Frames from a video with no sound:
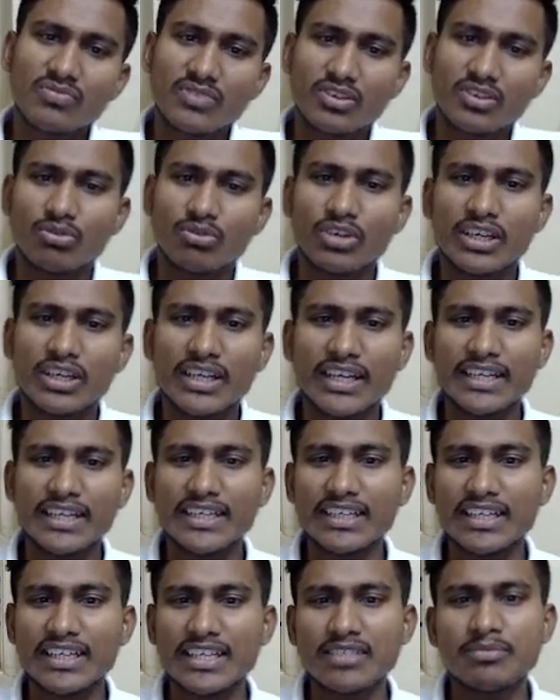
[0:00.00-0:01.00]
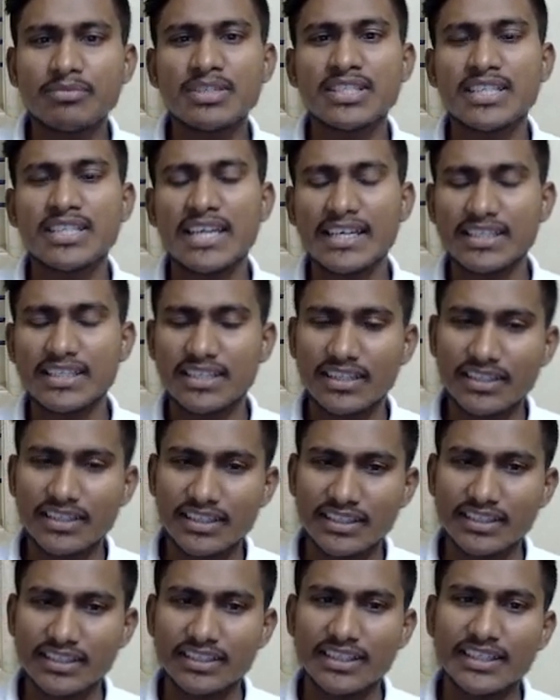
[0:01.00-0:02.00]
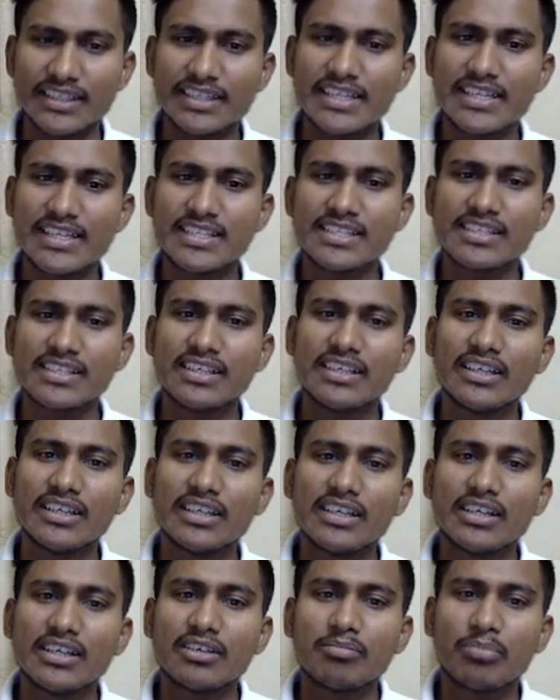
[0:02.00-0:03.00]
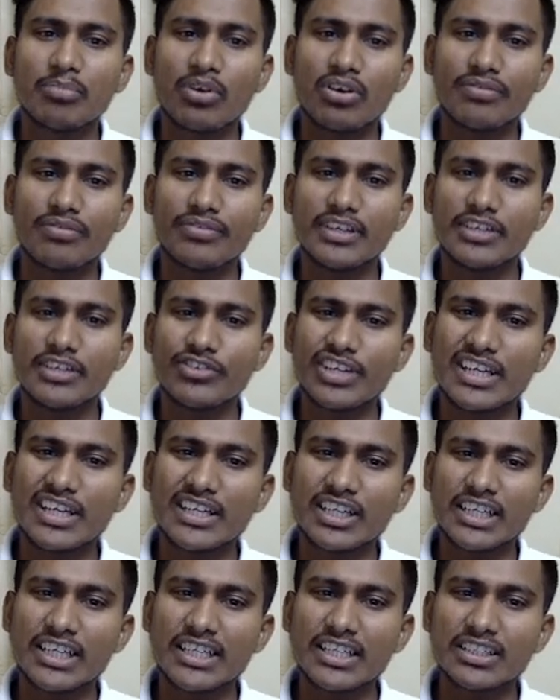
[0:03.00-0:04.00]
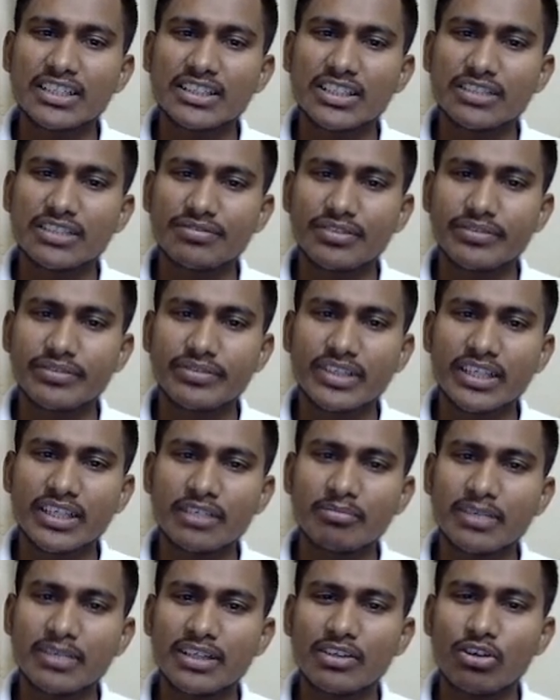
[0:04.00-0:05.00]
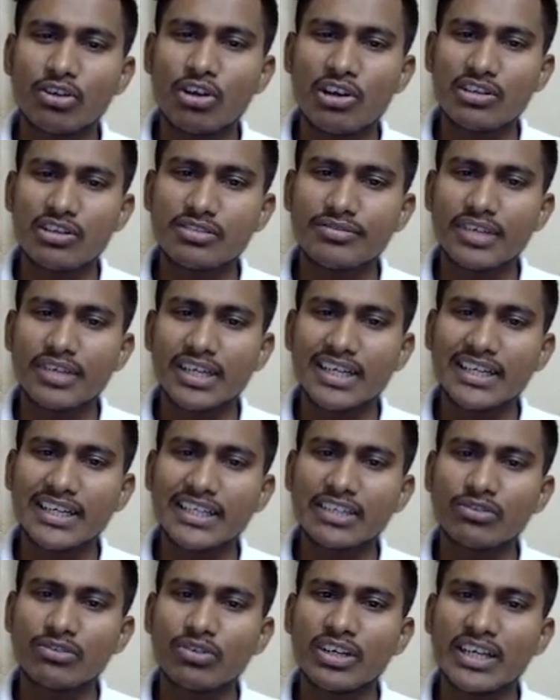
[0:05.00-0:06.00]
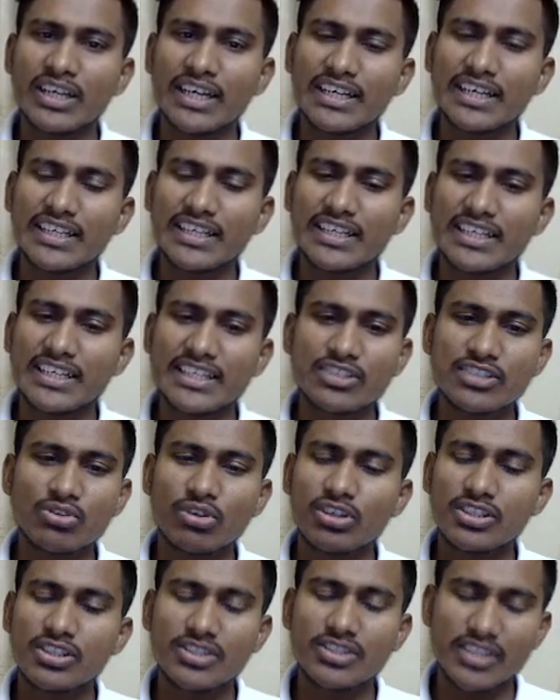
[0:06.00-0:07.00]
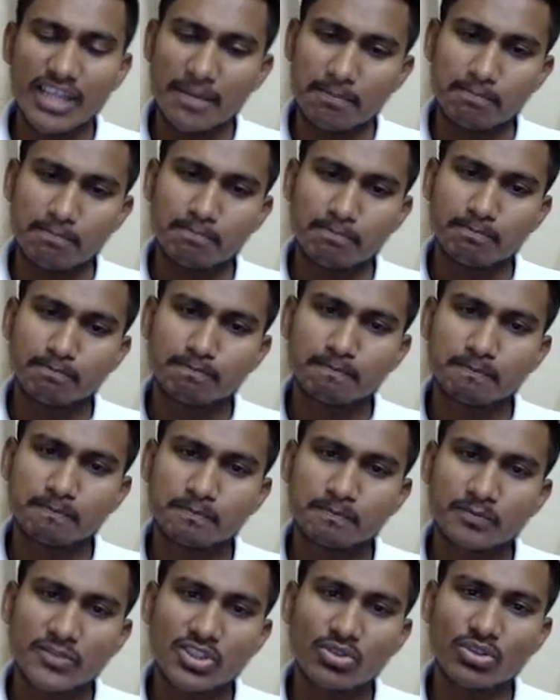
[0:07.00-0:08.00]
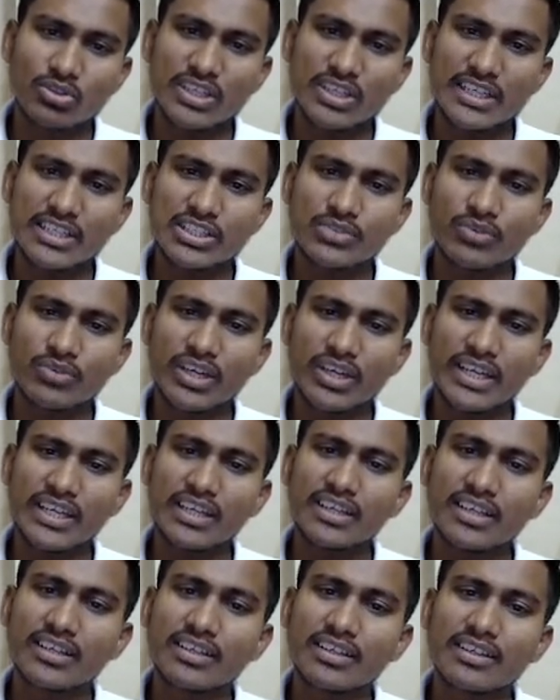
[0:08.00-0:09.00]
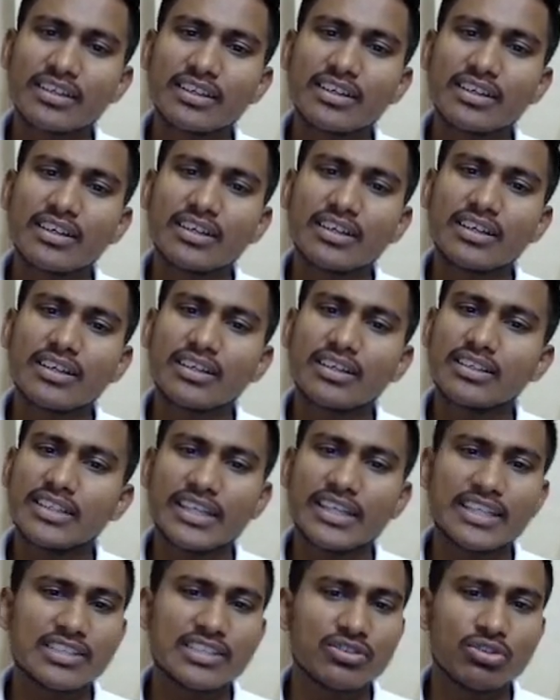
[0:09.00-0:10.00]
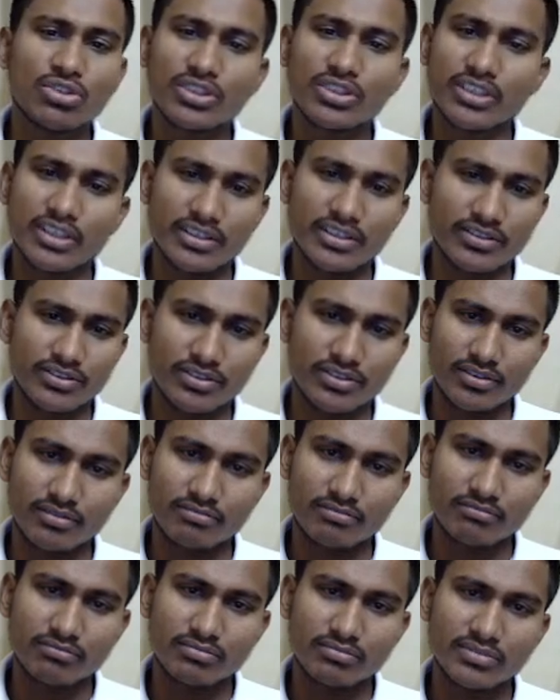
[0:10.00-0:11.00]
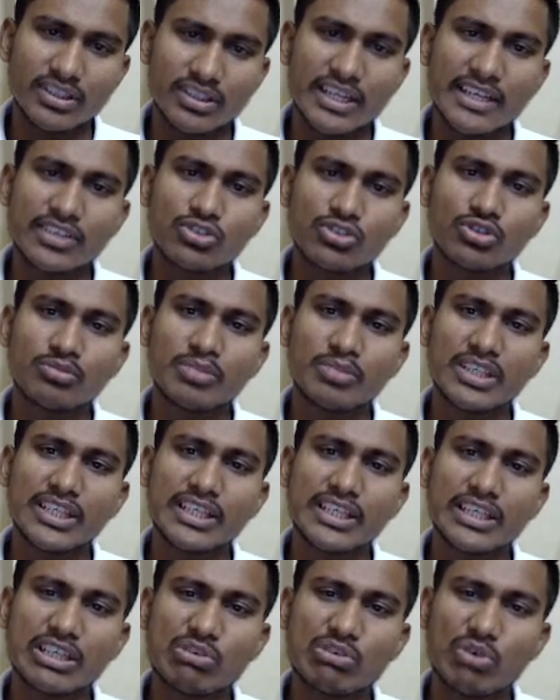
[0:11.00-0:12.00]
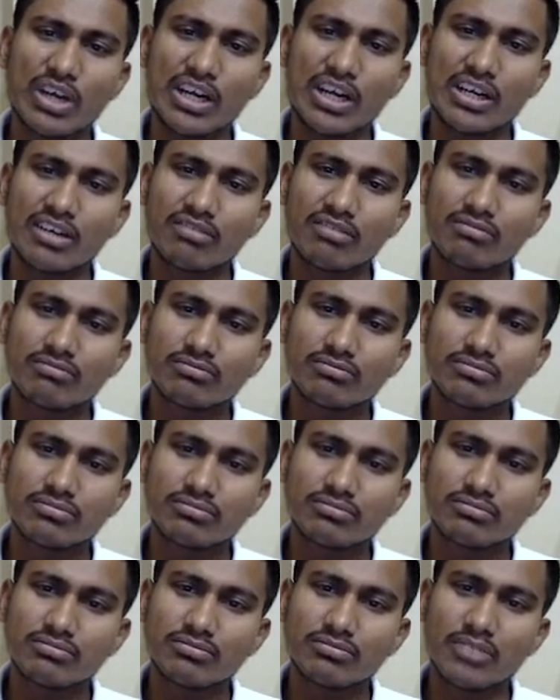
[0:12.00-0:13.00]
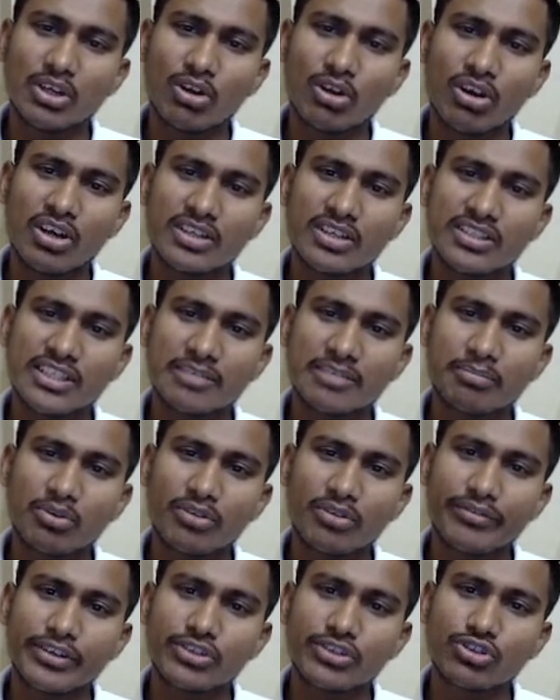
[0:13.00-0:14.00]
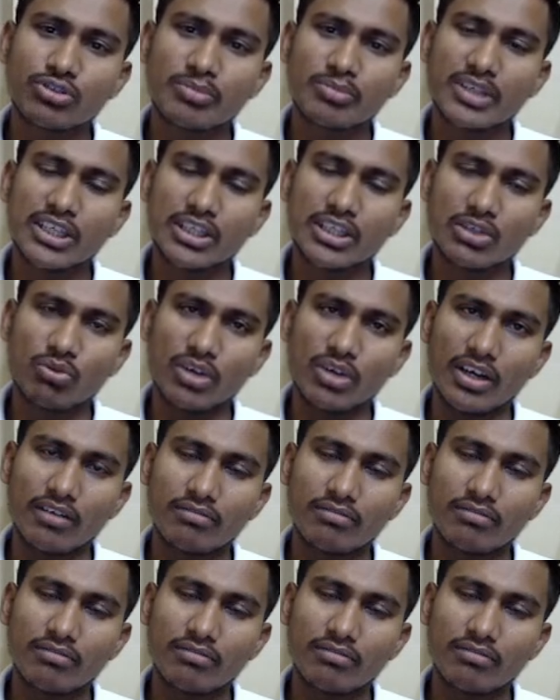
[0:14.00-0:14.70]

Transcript: 190 less means 930. That is profit we are getting 350, but loss we are getting 190. It is not same. So that is why that is not the answer. That should be equal. Loss and profit should be equal.